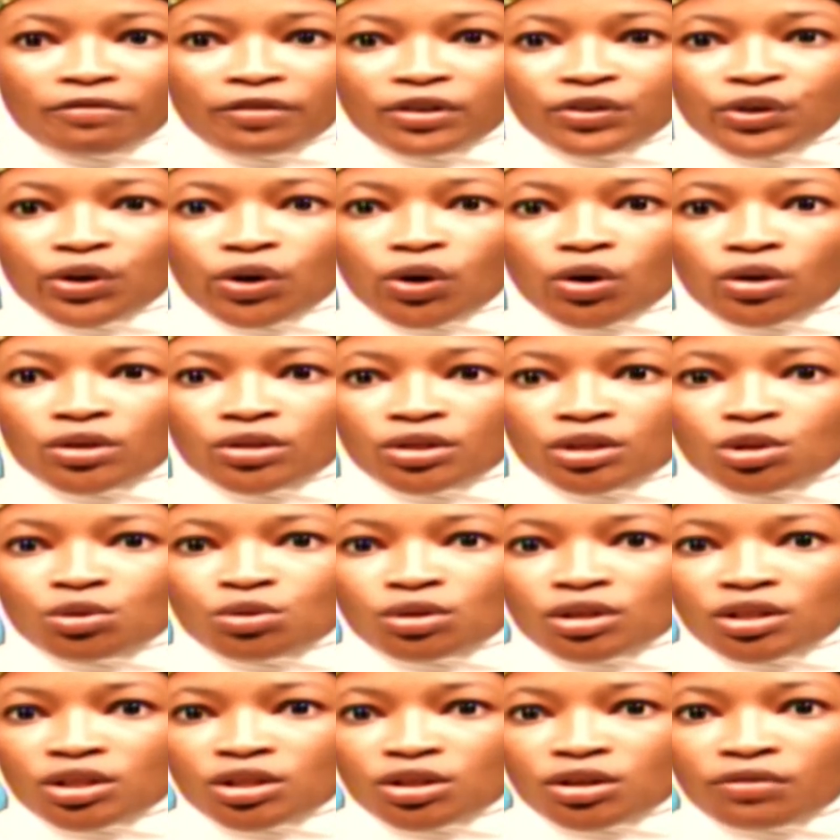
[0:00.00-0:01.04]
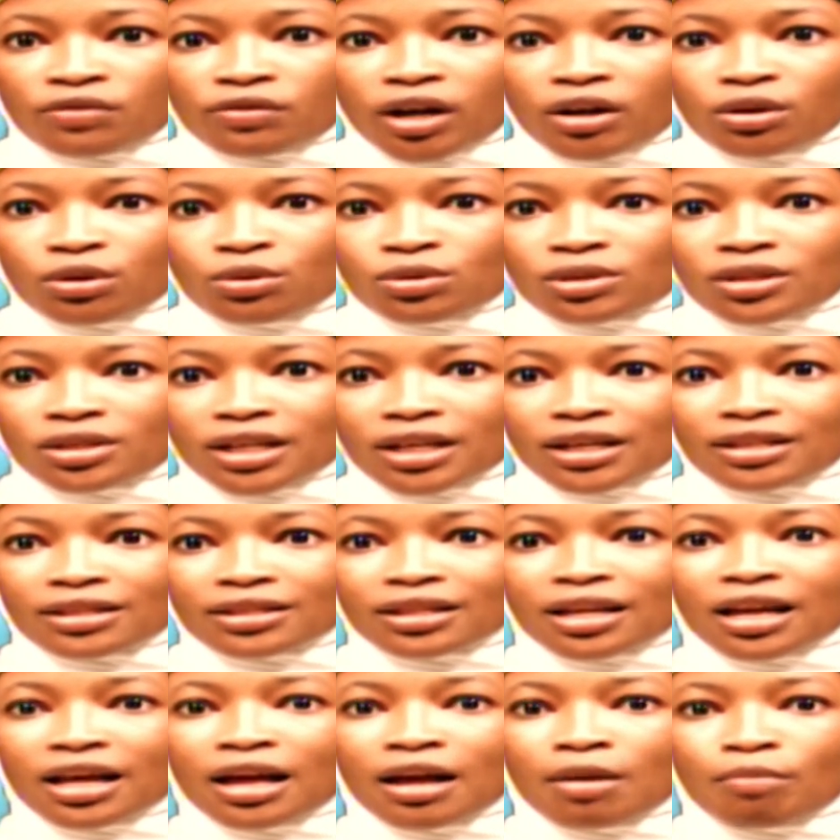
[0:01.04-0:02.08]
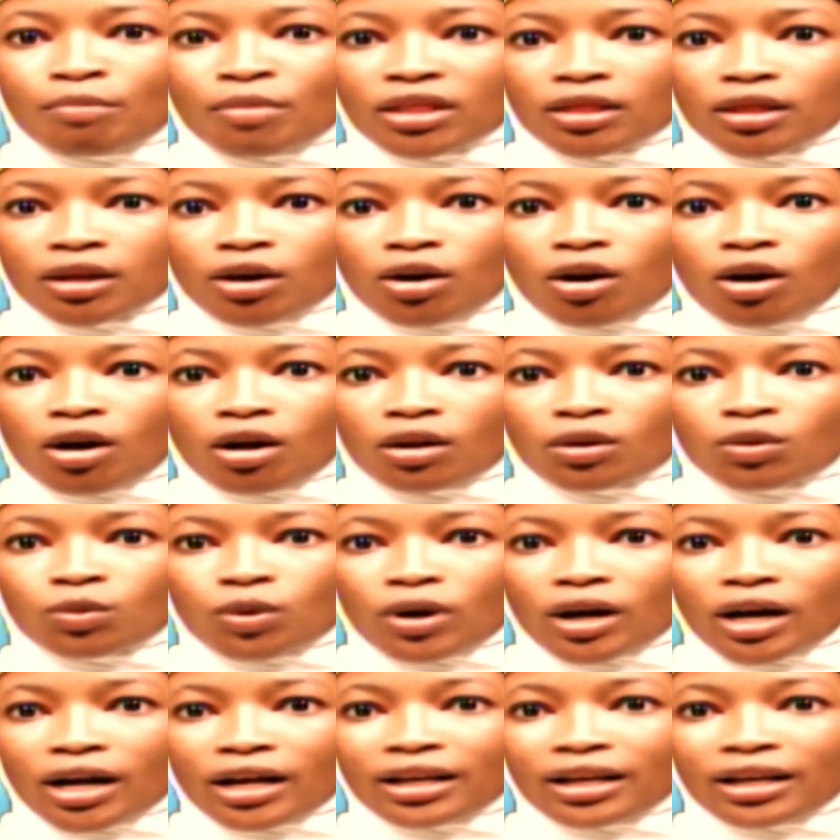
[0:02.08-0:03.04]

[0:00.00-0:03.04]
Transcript: Federal Constituency of Kano State, made the call while